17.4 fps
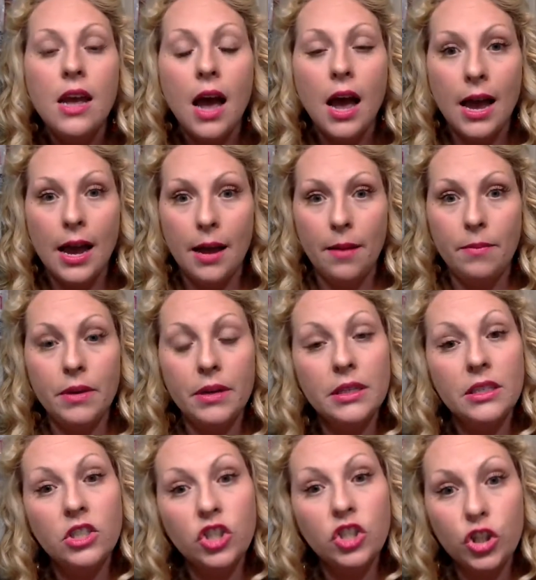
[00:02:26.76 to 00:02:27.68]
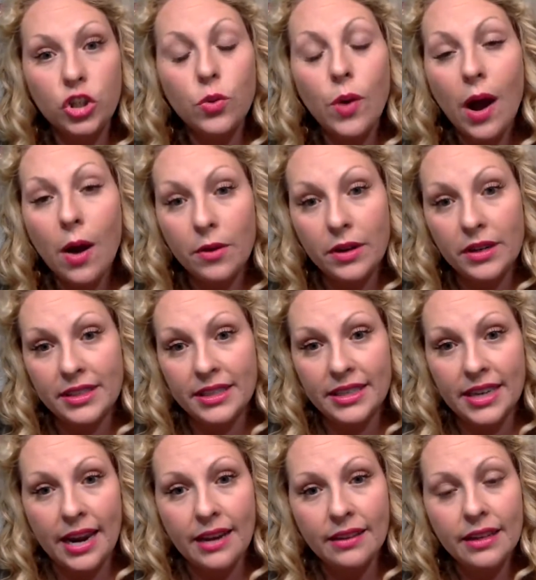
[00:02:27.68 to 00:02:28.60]
2 hours a
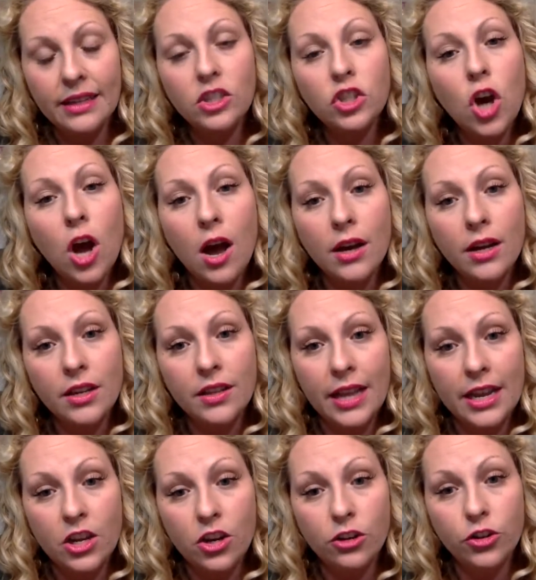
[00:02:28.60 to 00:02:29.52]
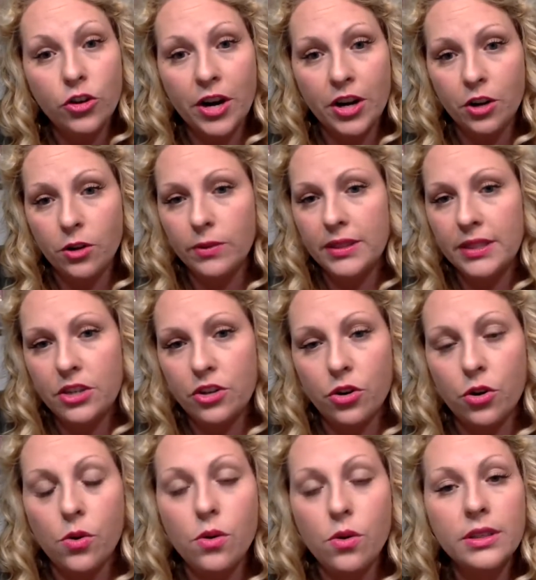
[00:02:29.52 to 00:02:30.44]
day. Let's talk like you're trying to go senior
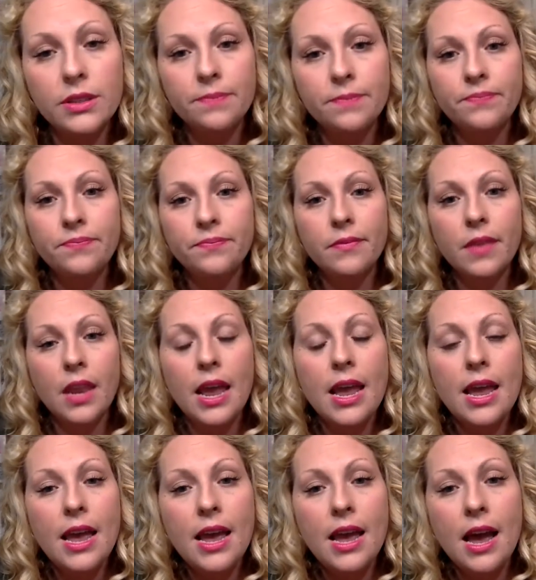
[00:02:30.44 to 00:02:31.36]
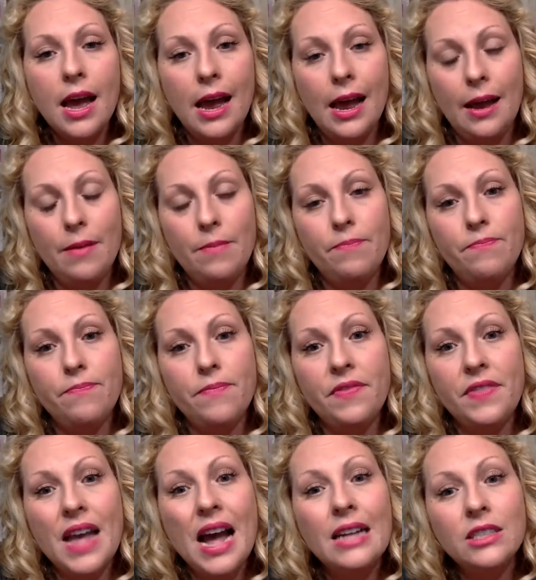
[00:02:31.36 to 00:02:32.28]
gold.
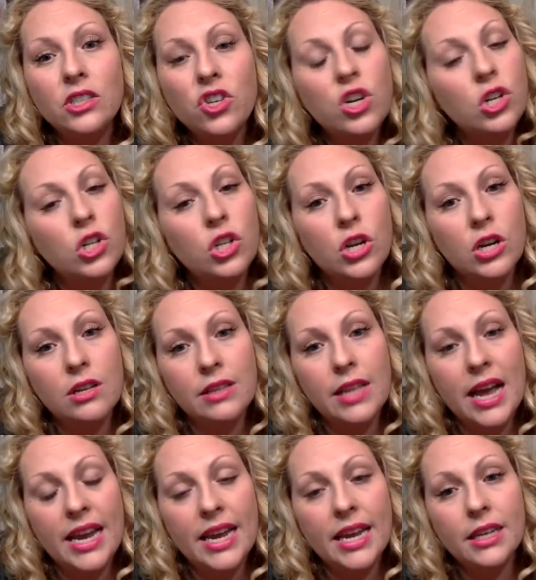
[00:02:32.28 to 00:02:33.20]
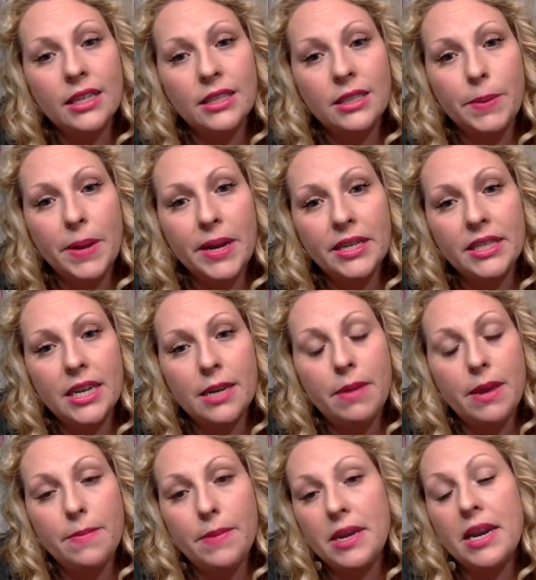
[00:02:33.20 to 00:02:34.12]
That's going to look like spending
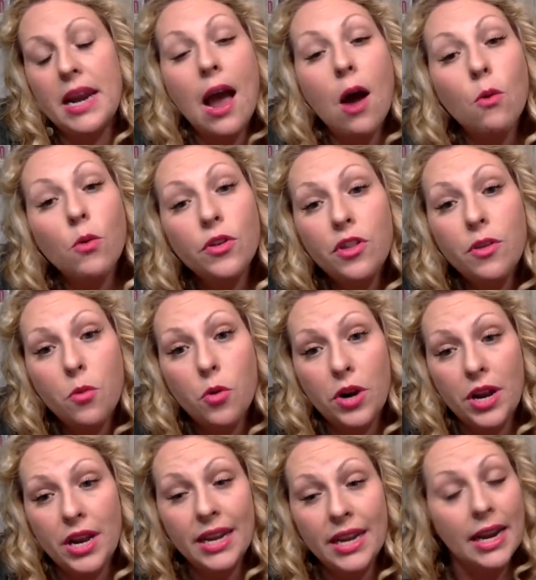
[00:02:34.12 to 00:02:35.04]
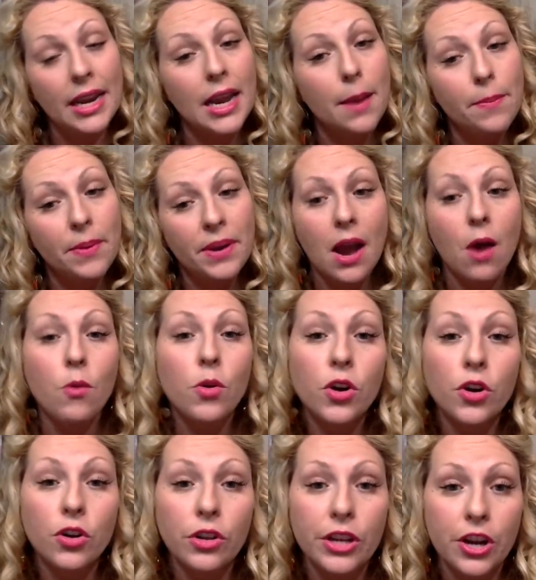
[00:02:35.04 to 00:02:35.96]
maybe an hour in the morning, getting up an hour
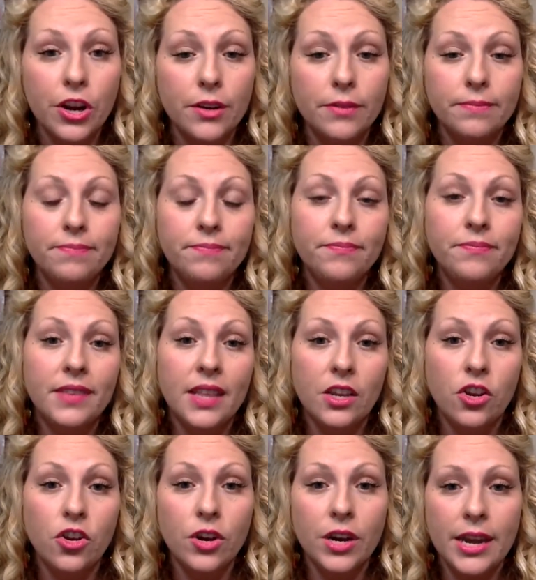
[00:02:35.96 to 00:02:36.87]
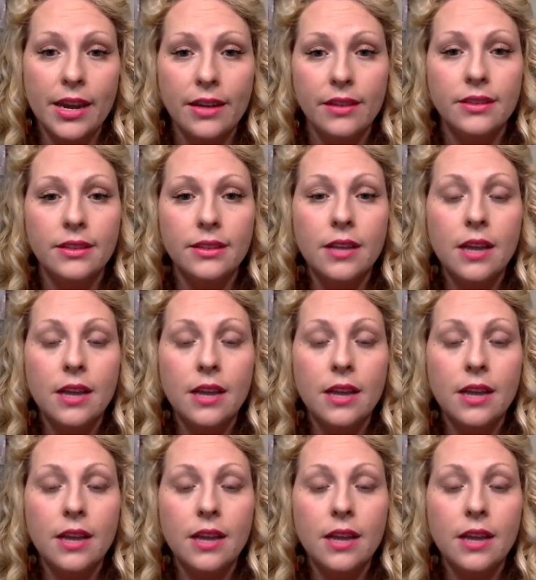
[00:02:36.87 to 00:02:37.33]
earlier than your kids,